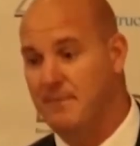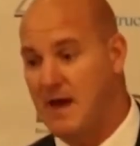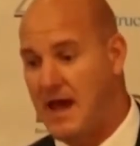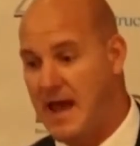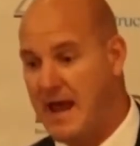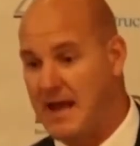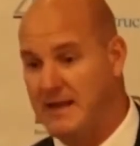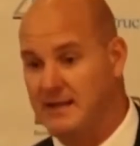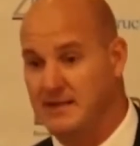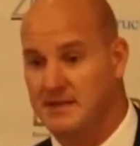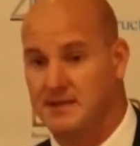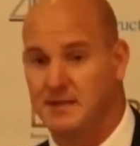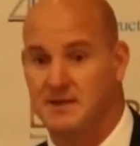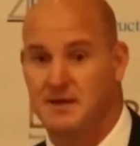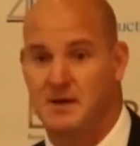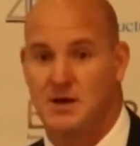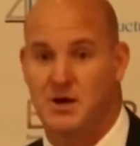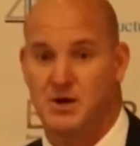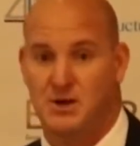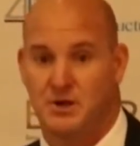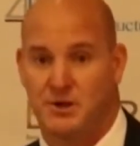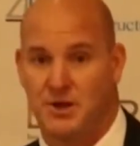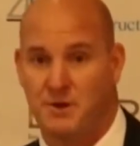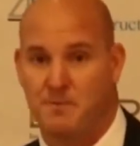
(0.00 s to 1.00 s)
And
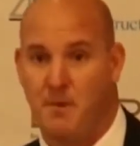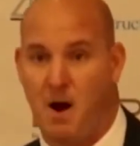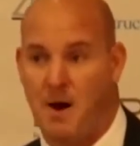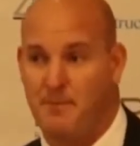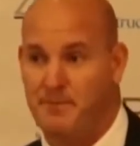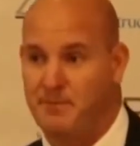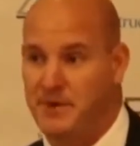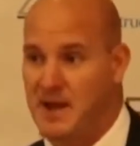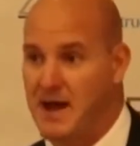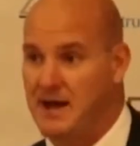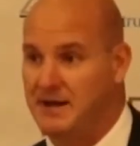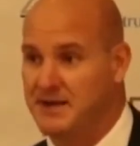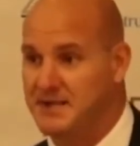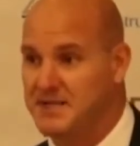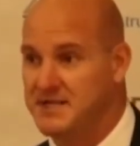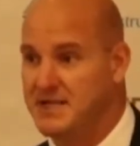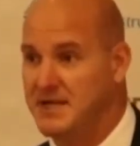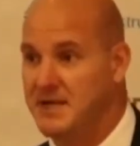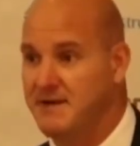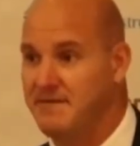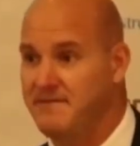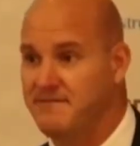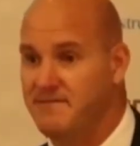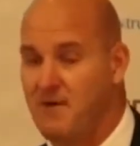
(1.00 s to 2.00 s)
you might be able to
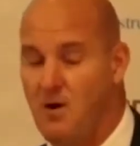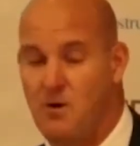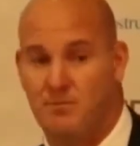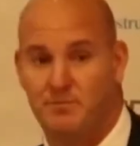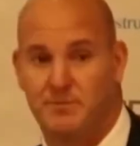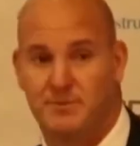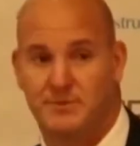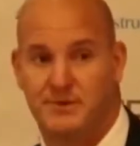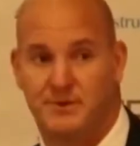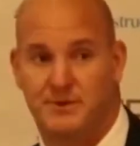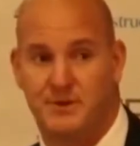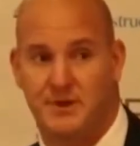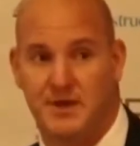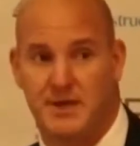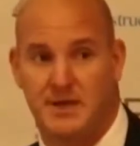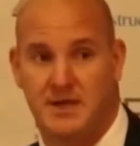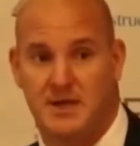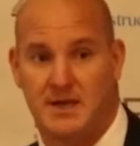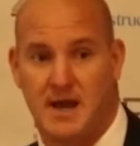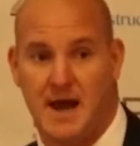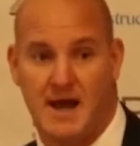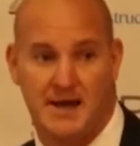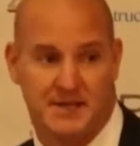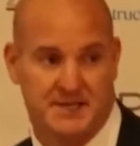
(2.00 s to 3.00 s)
see from
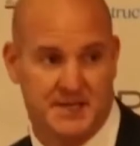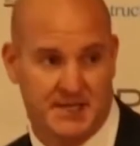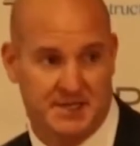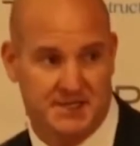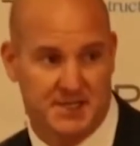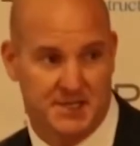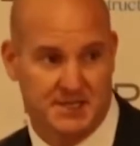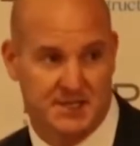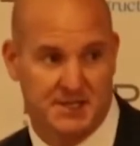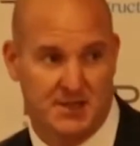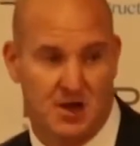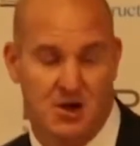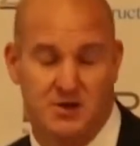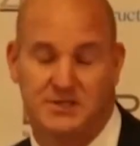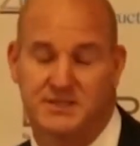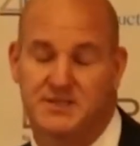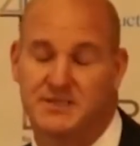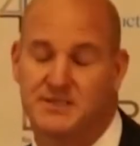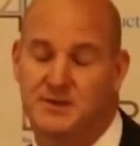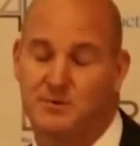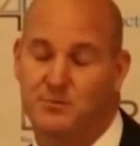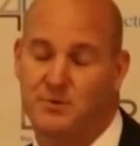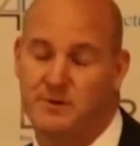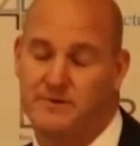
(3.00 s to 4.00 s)
the ASX
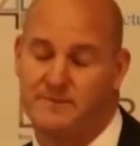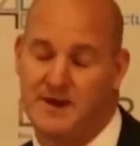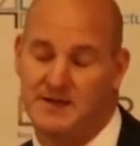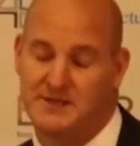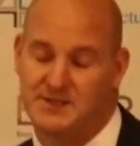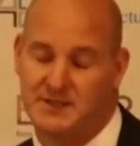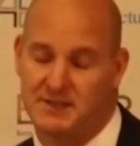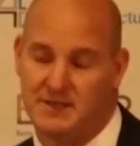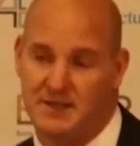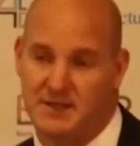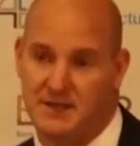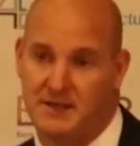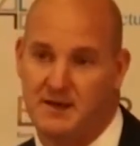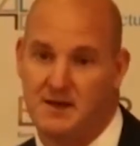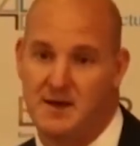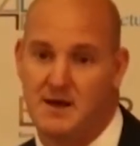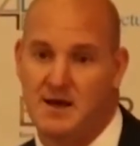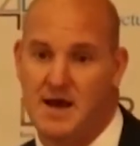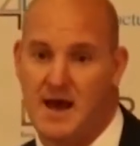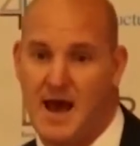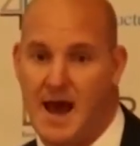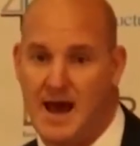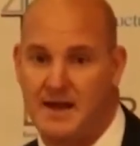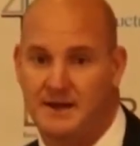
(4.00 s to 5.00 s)
disclosures that we've actually
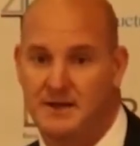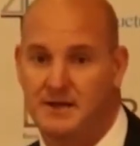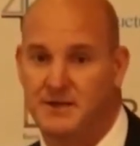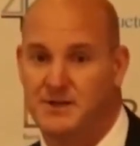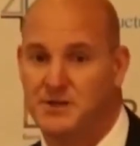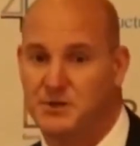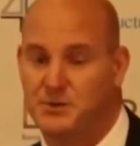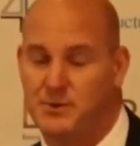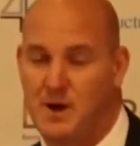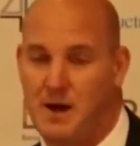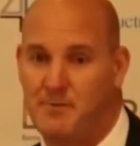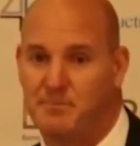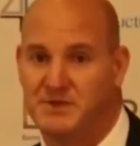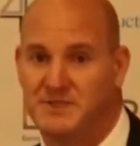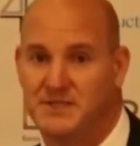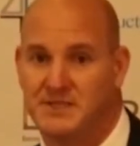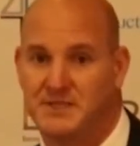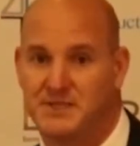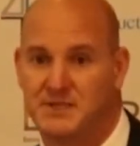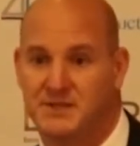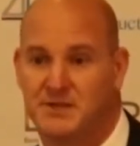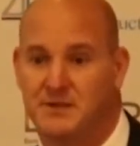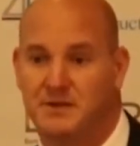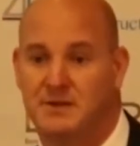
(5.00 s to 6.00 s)
added to our
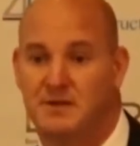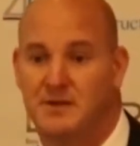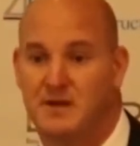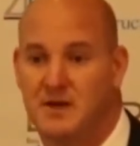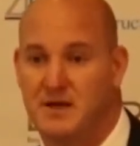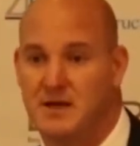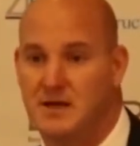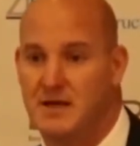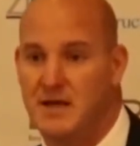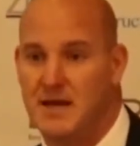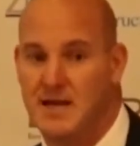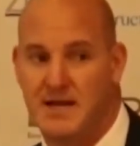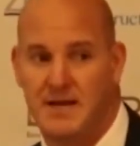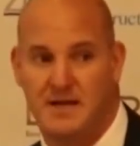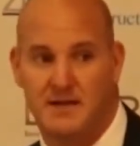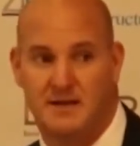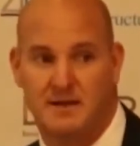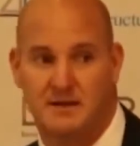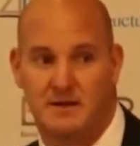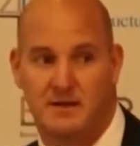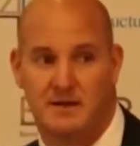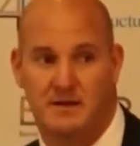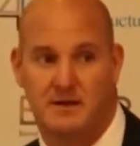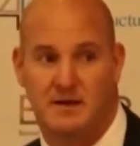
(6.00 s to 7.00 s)
position
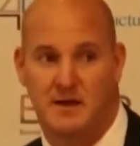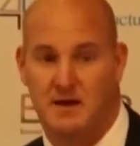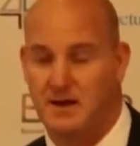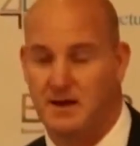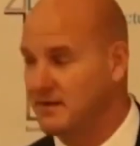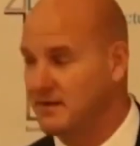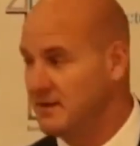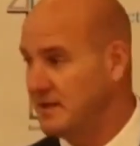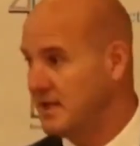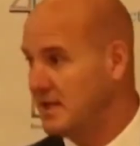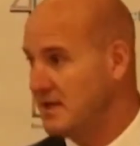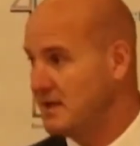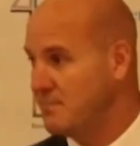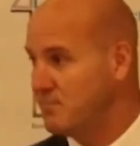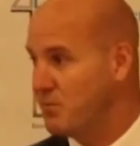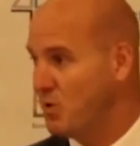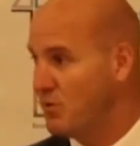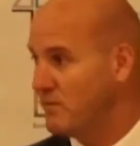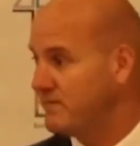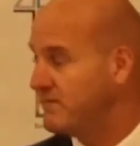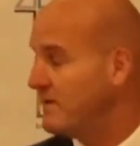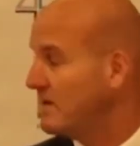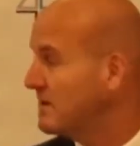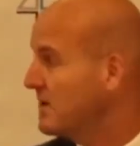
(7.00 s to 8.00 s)
in the
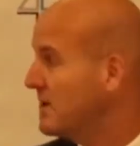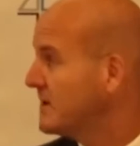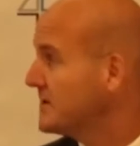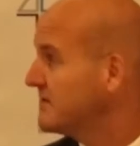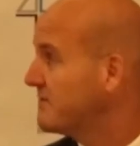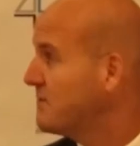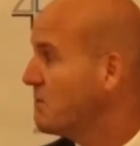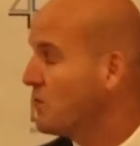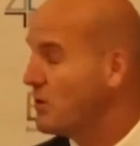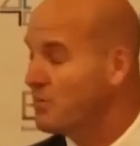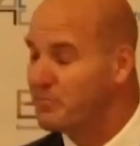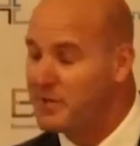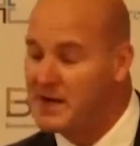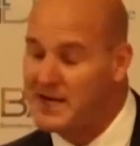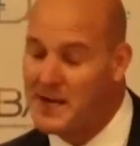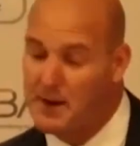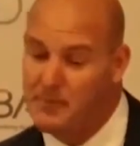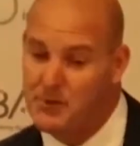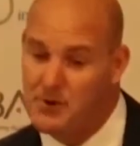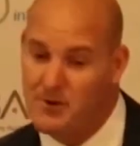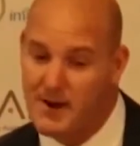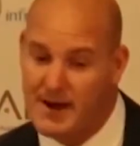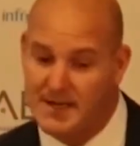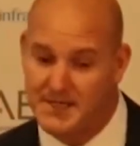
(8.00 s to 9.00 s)
portfolios for it.
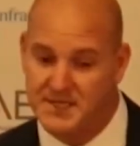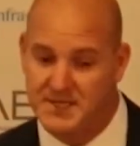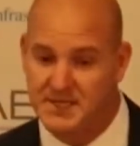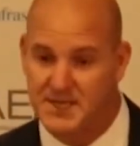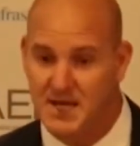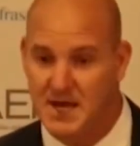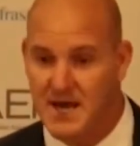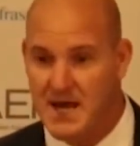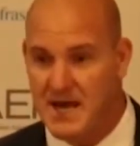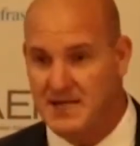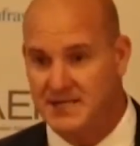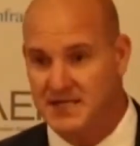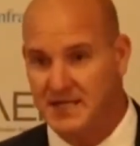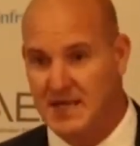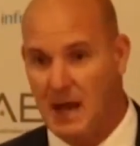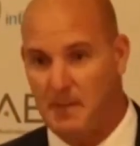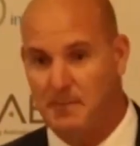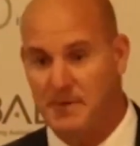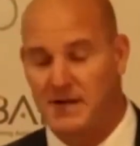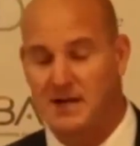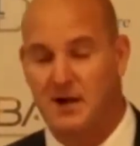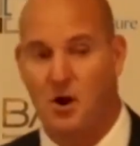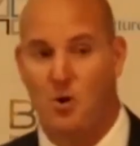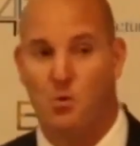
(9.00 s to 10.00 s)
BWX, it's a
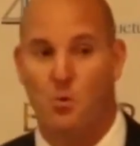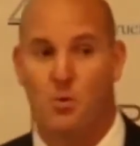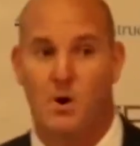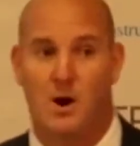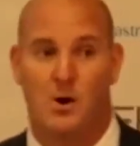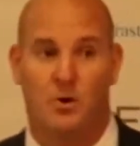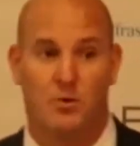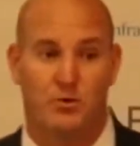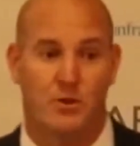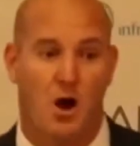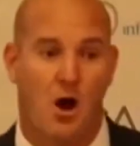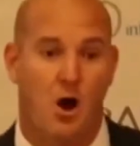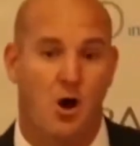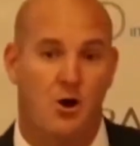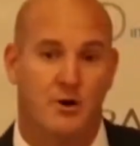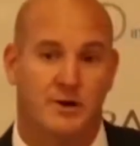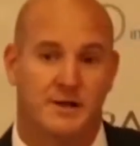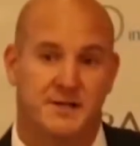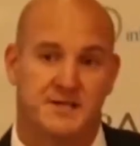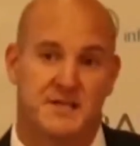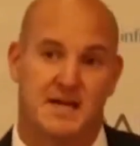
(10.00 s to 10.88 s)
company not well known.